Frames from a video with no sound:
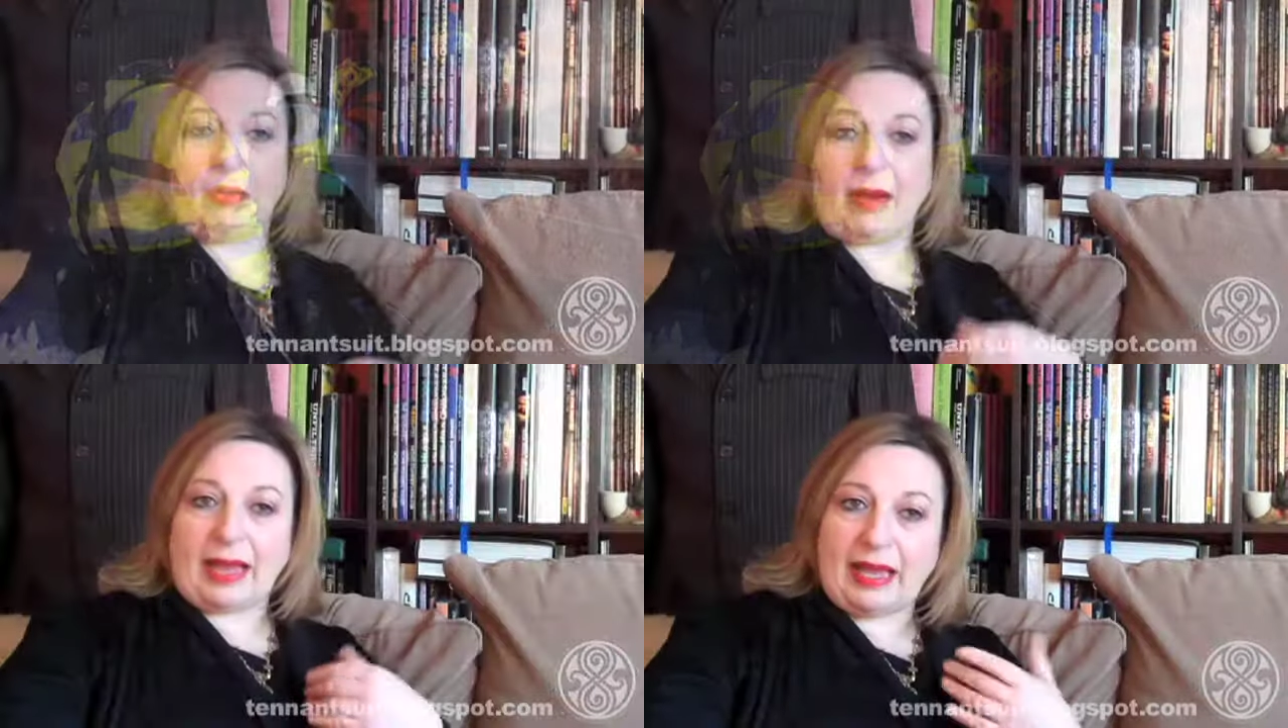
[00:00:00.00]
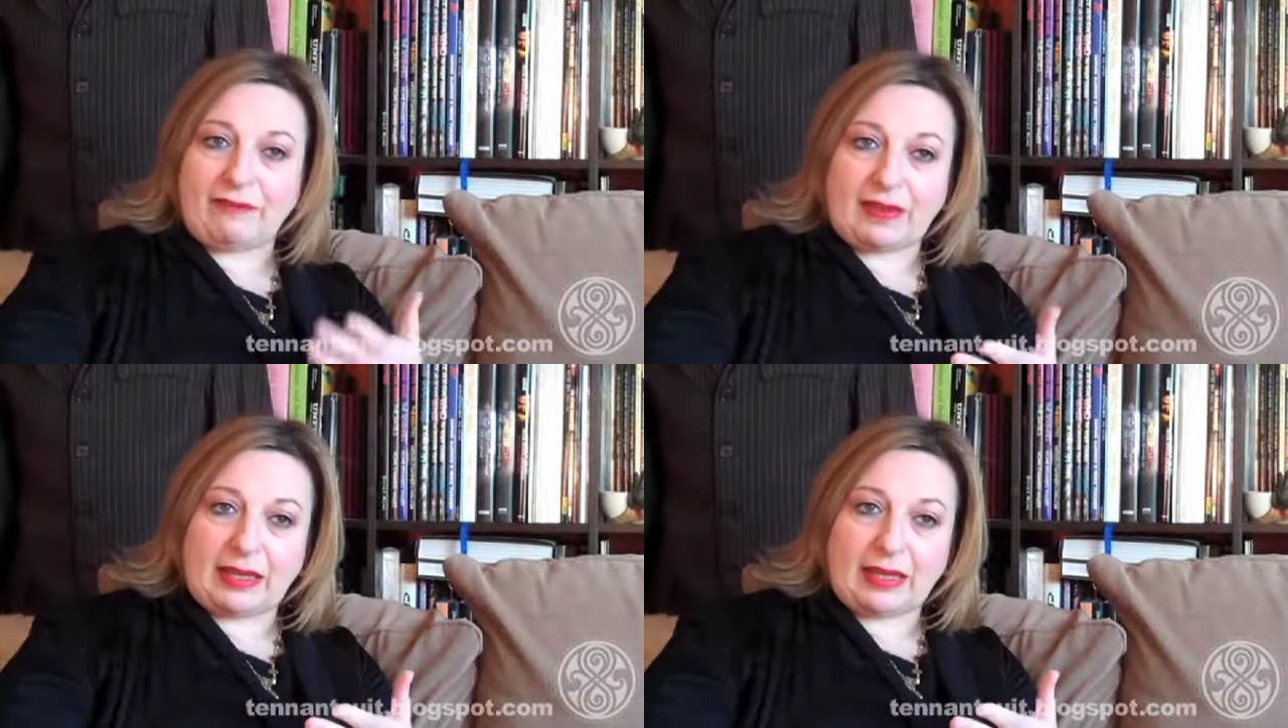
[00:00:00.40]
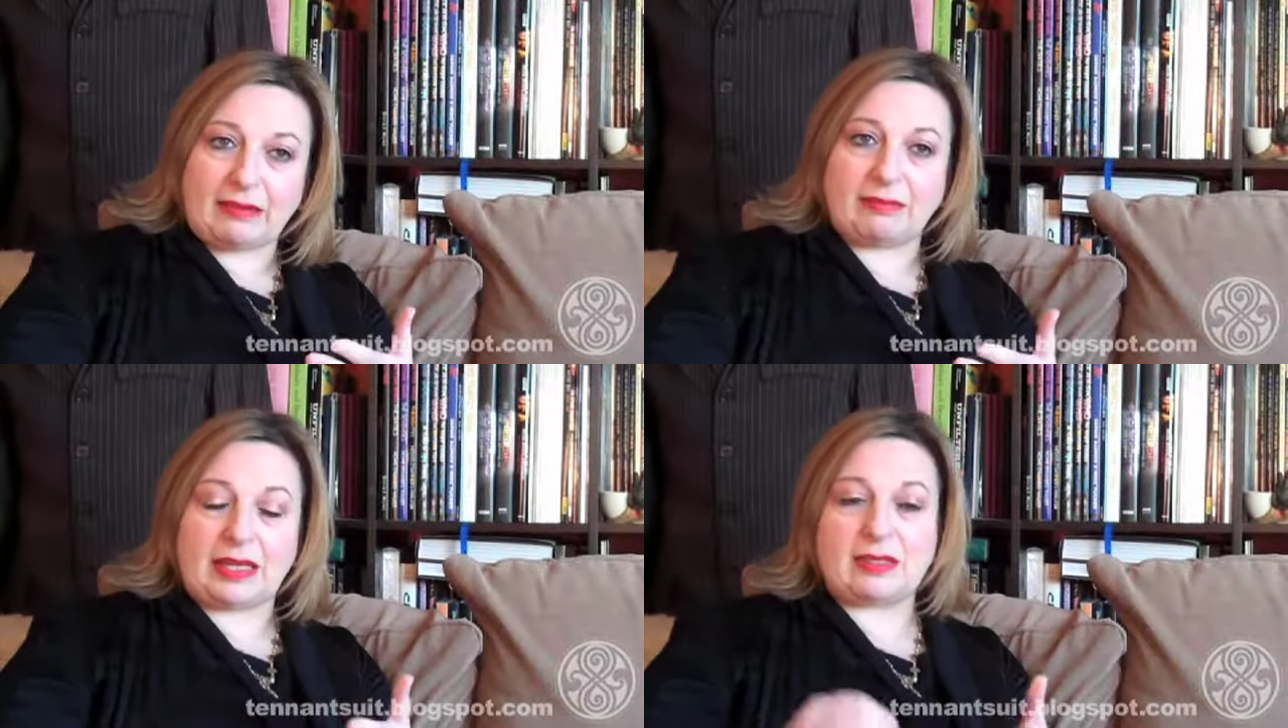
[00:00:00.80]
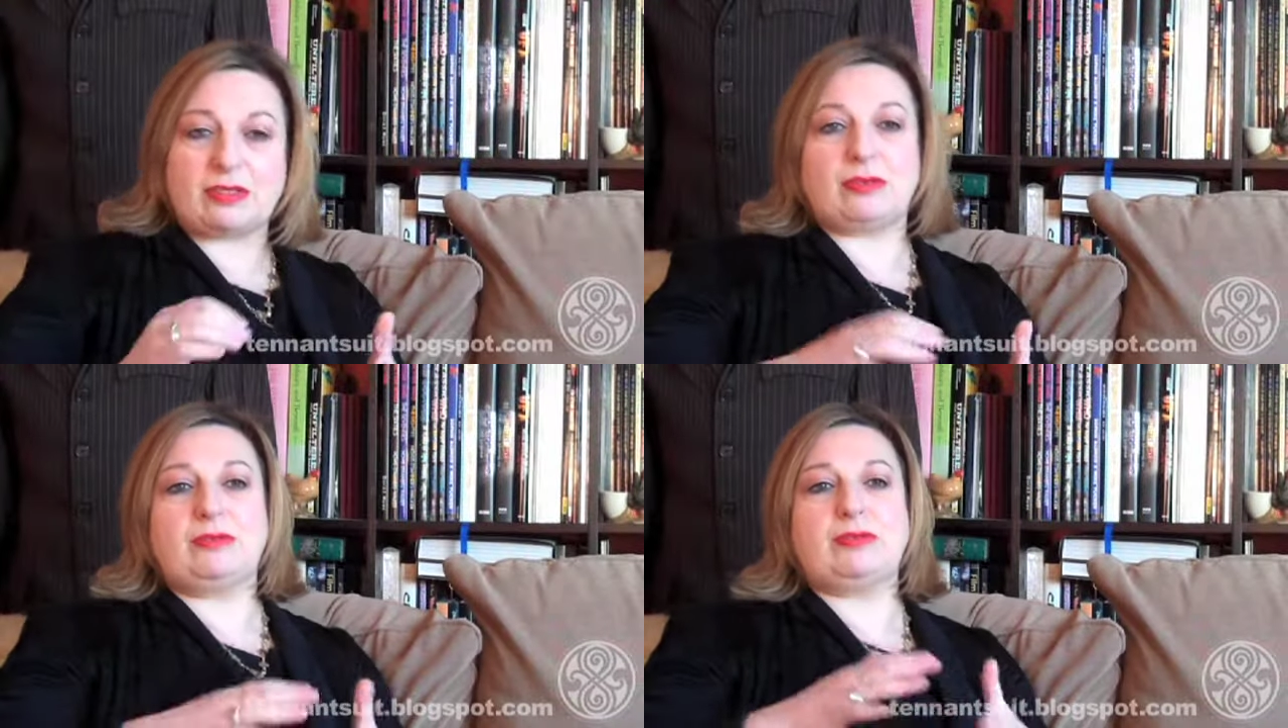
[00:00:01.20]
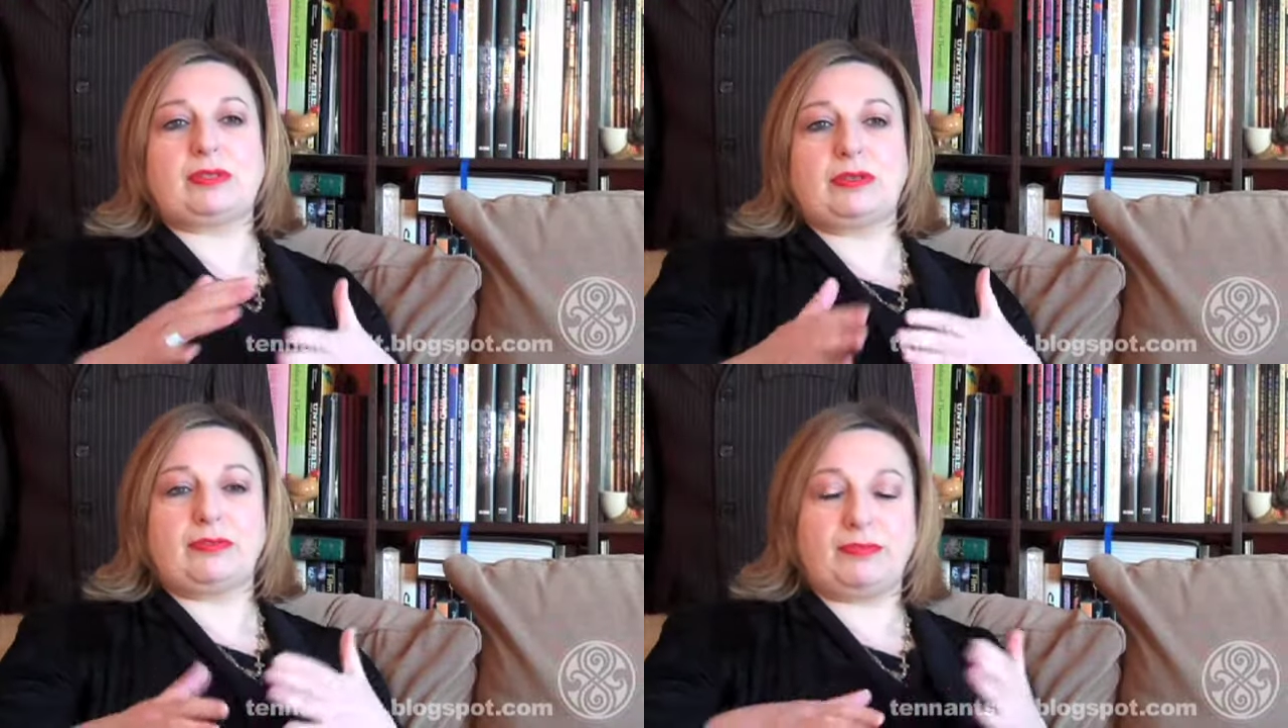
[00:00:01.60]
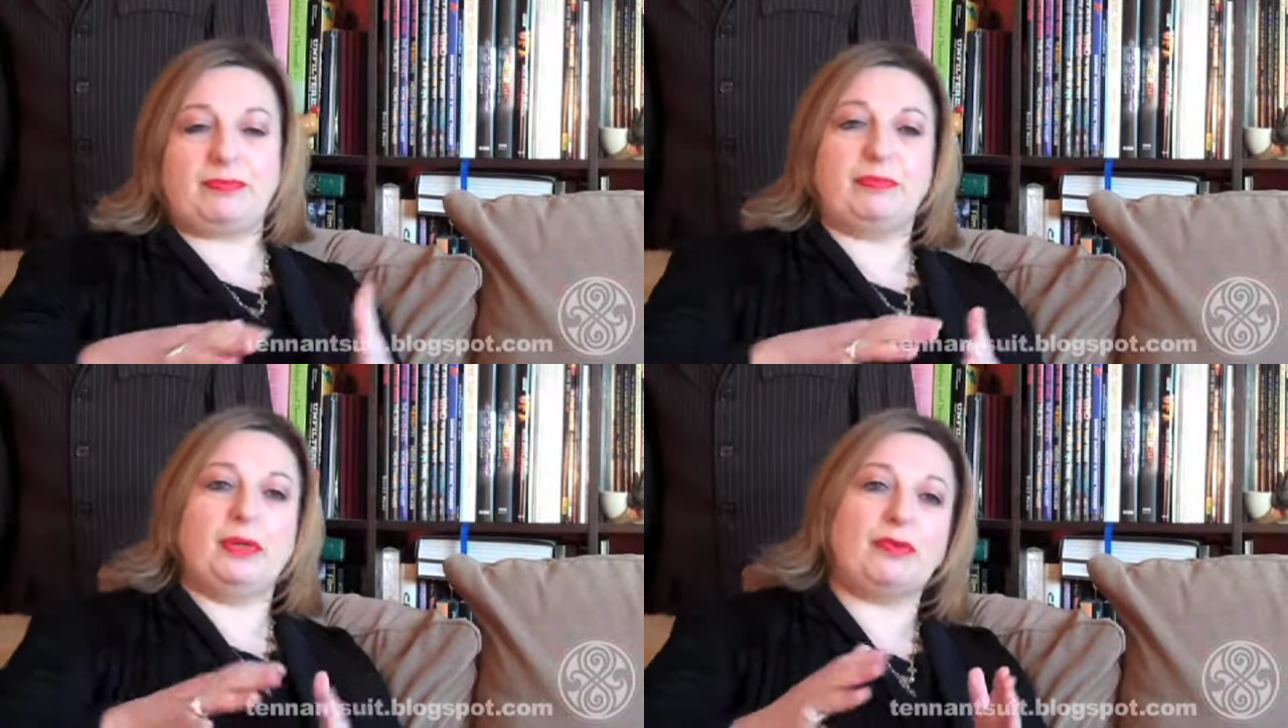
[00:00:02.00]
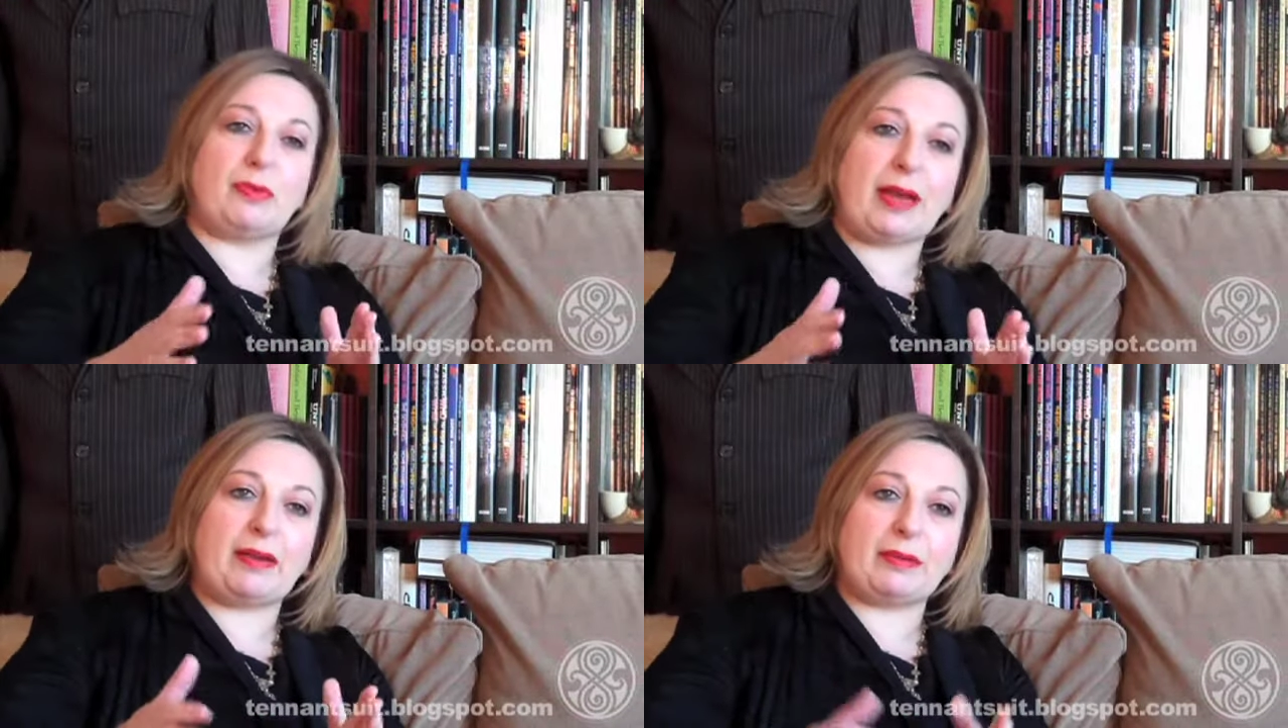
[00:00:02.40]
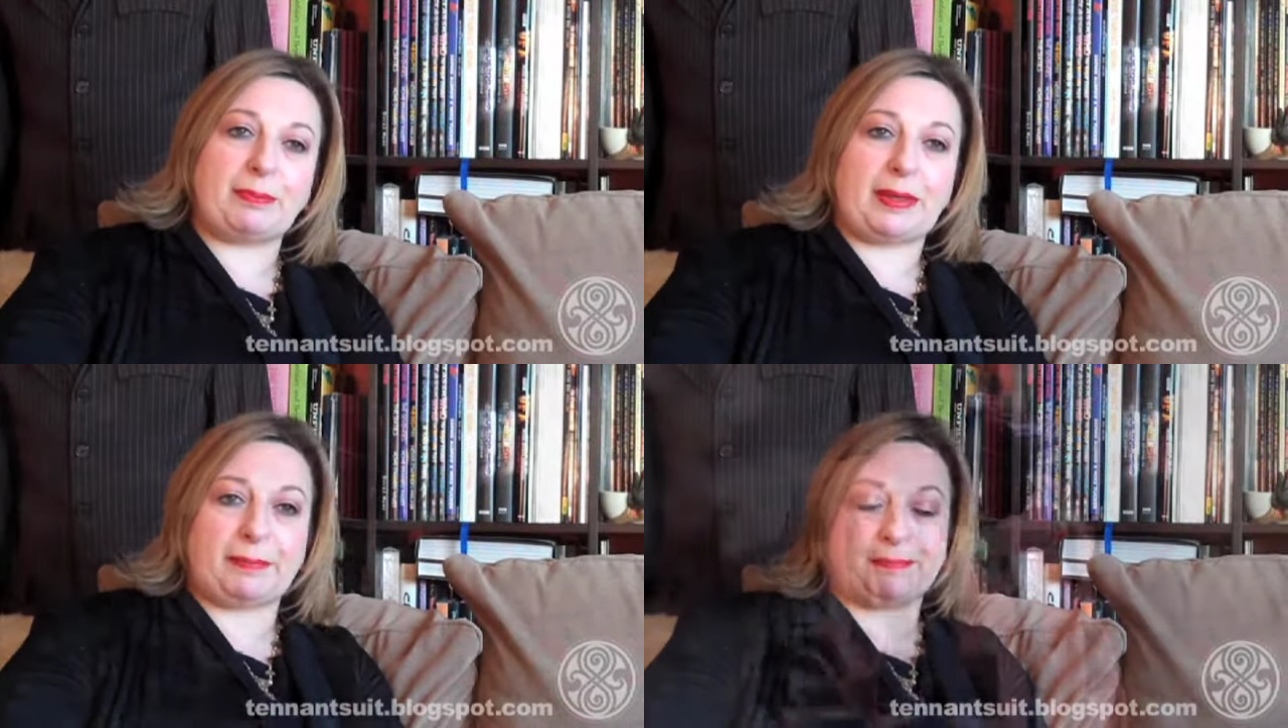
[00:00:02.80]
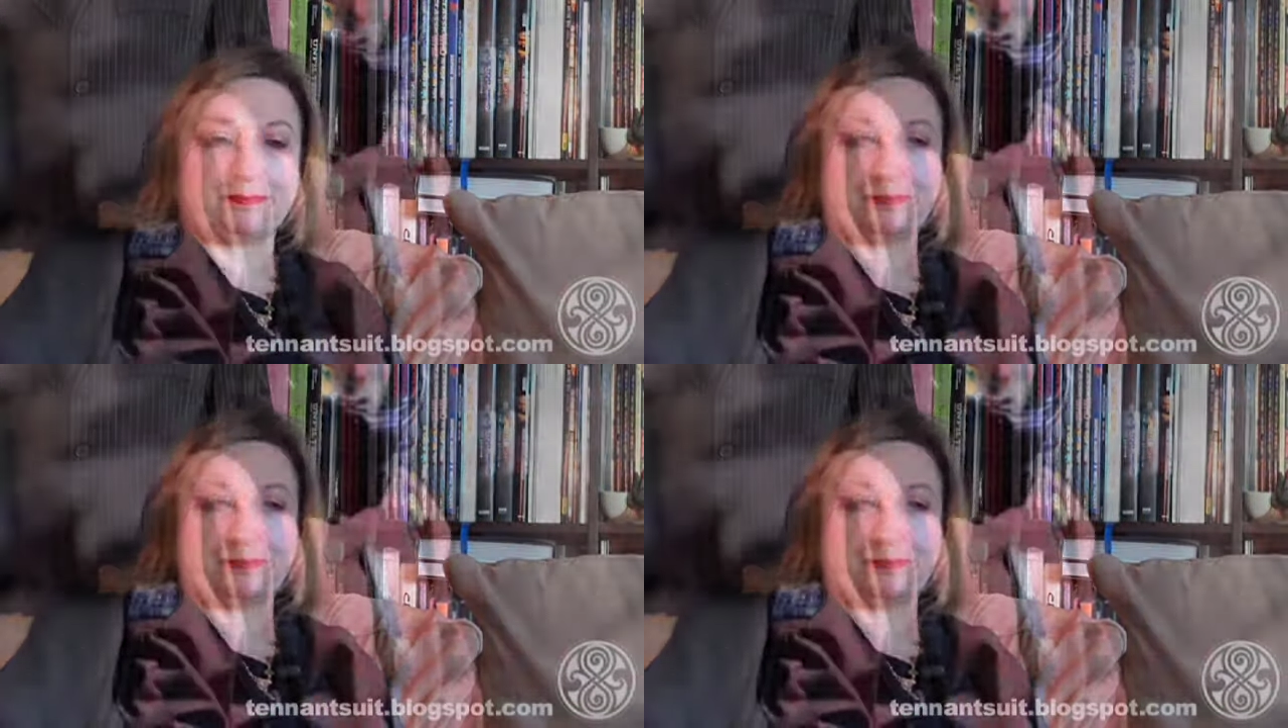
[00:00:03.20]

quite heavy and they do sort of move around a bit.